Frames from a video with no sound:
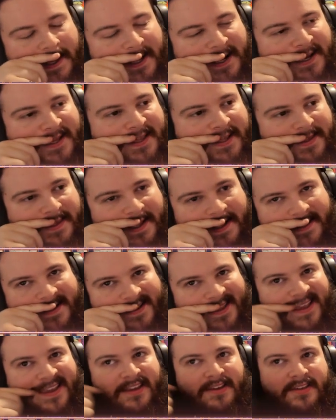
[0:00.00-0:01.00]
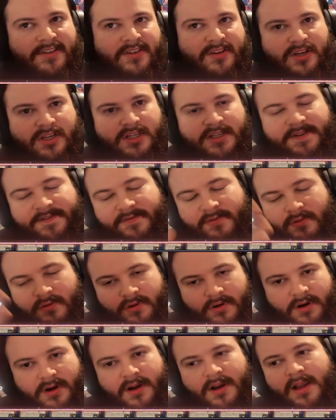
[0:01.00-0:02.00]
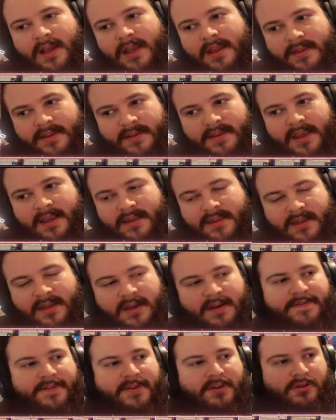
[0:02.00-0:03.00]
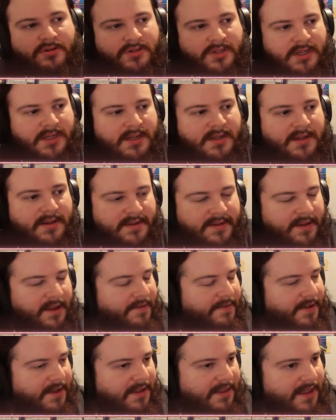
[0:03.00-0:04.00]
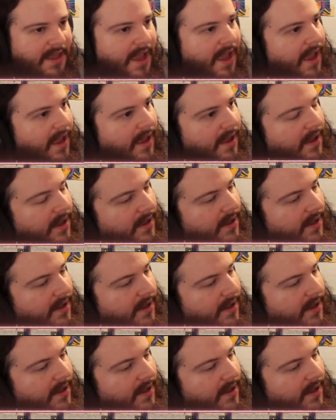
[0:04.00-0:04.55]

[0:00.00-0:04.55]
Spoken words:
because it does let you search for the Destiny Fusion and stuff like that.